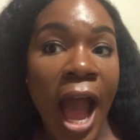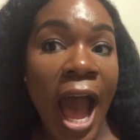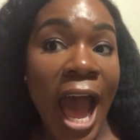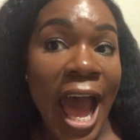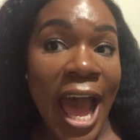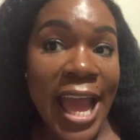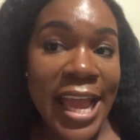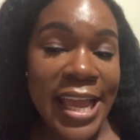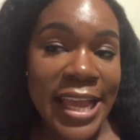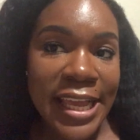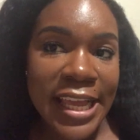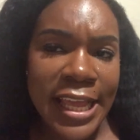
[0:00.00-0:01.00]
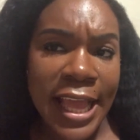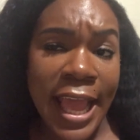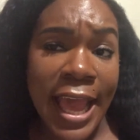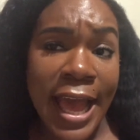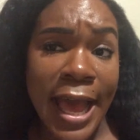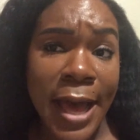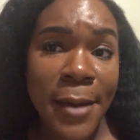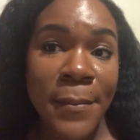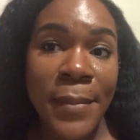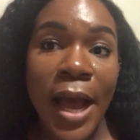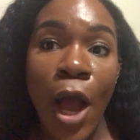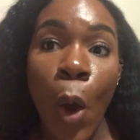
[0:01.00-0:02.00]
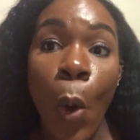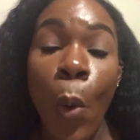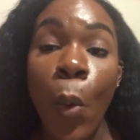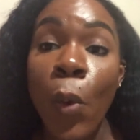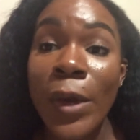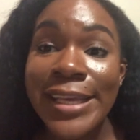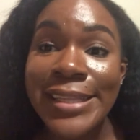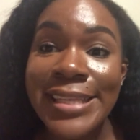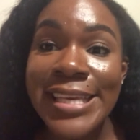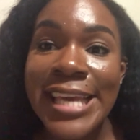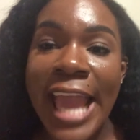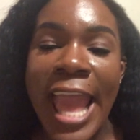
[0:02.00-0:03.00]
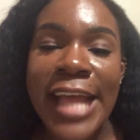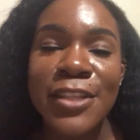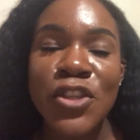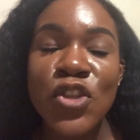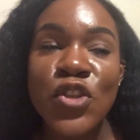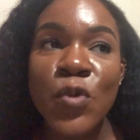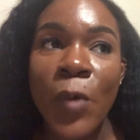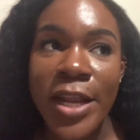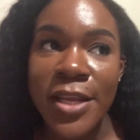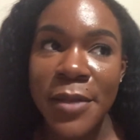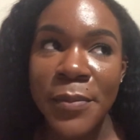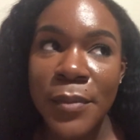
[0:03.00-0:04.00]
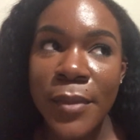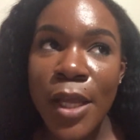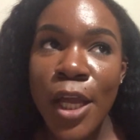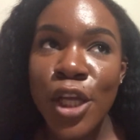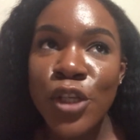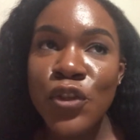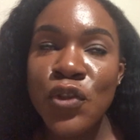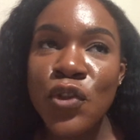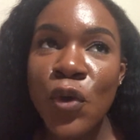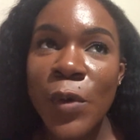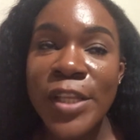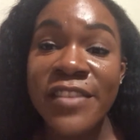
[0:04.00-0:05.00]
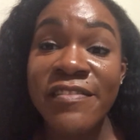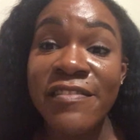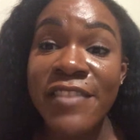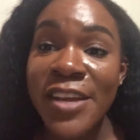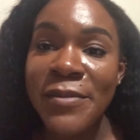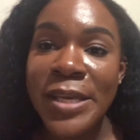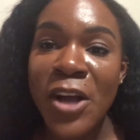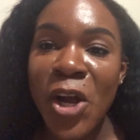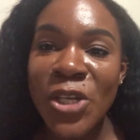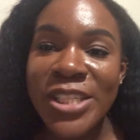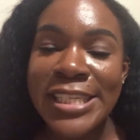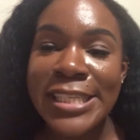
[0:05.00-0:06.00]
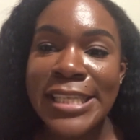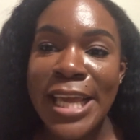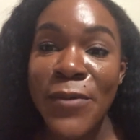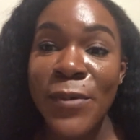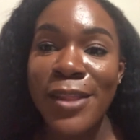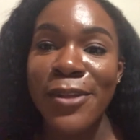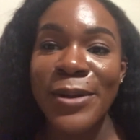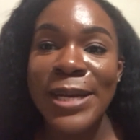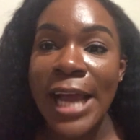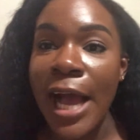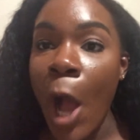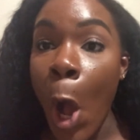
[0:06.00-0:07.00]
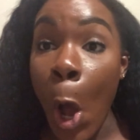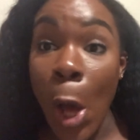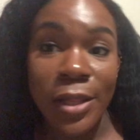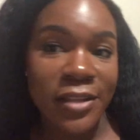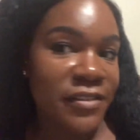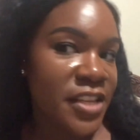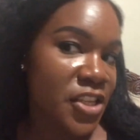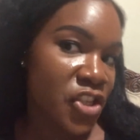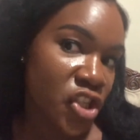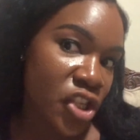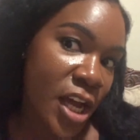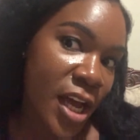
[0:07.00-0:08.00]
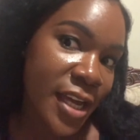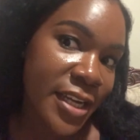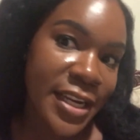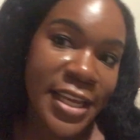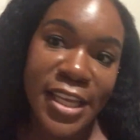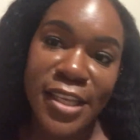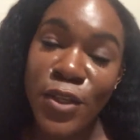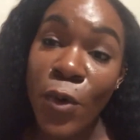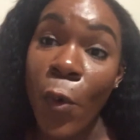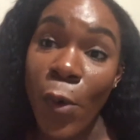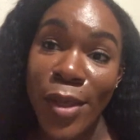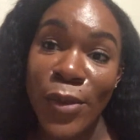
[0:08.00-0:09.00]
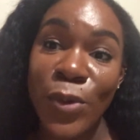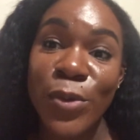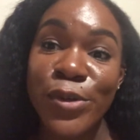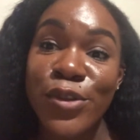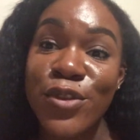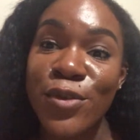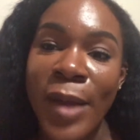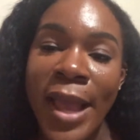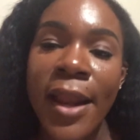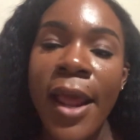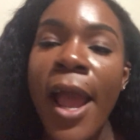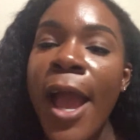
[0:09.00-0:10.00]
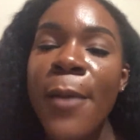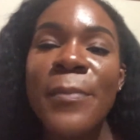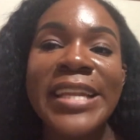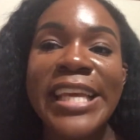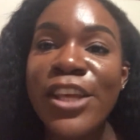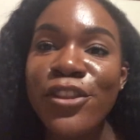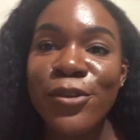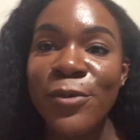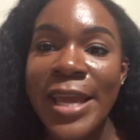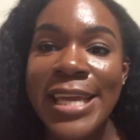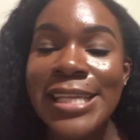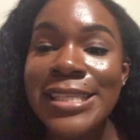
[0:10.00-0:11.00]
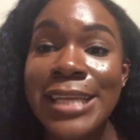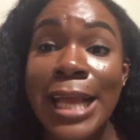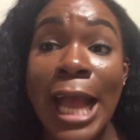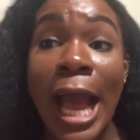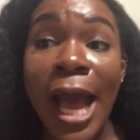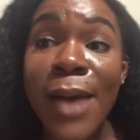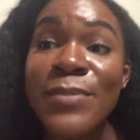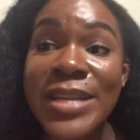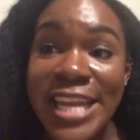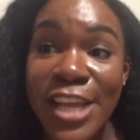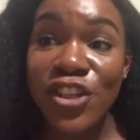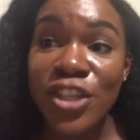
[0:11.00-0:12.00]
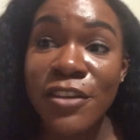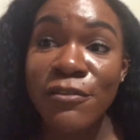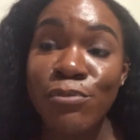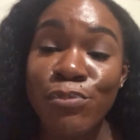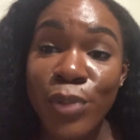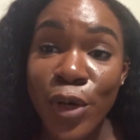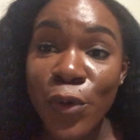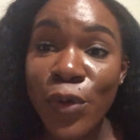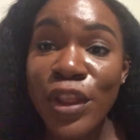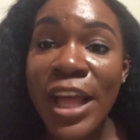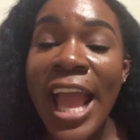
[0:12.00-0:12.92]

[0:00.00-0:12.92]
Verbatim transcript: I am oily and sweaty. So it's very hard to say whether or not all of this shine is oil or sweat, but either way, it's a combination of both,